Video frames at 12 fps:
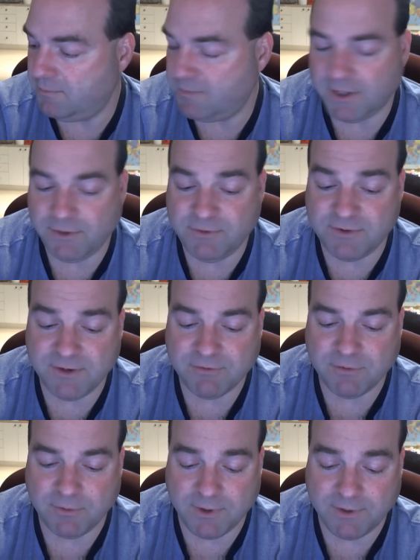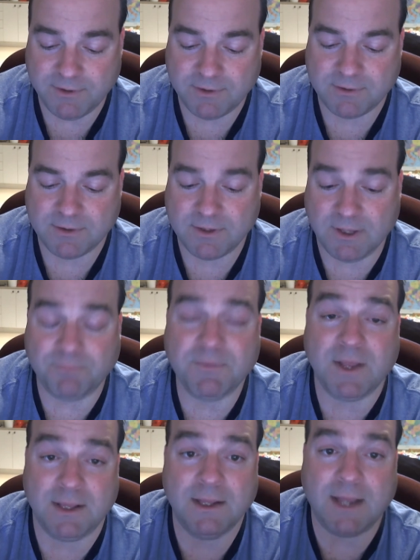I'll use a different one.
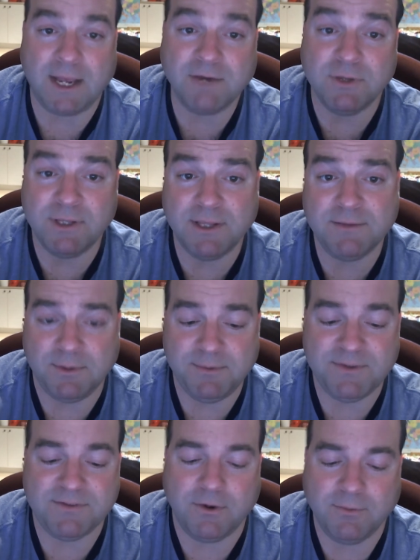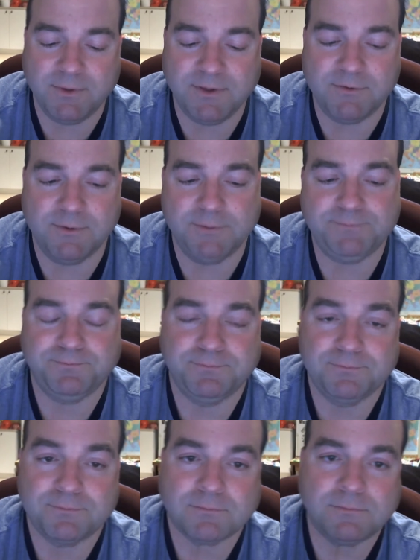Actually, let me start with this one.
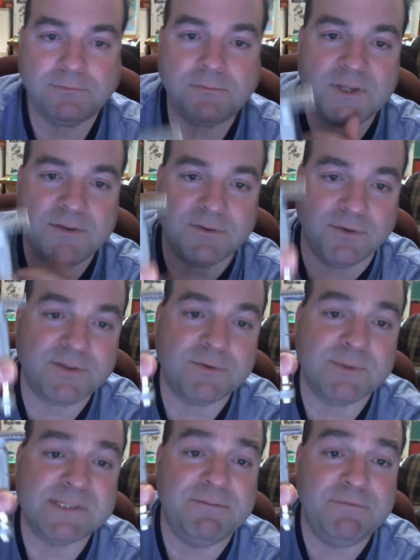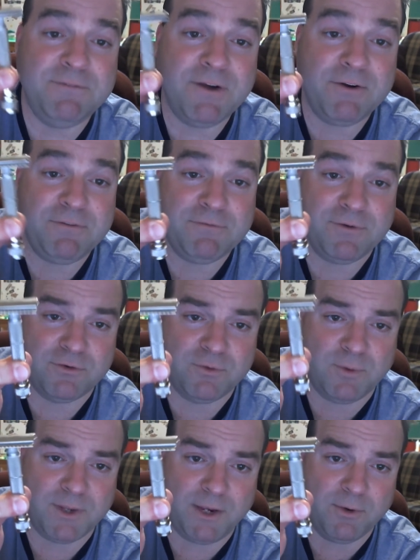So this was the very first
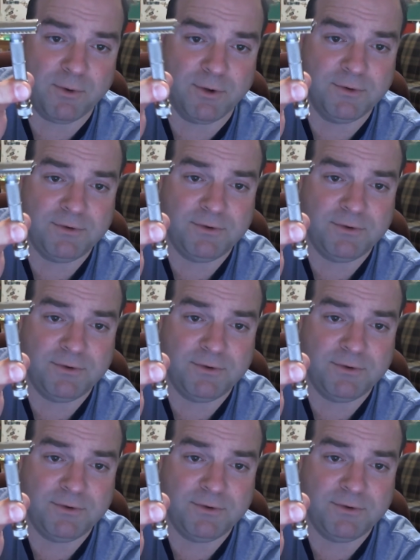one I ordered,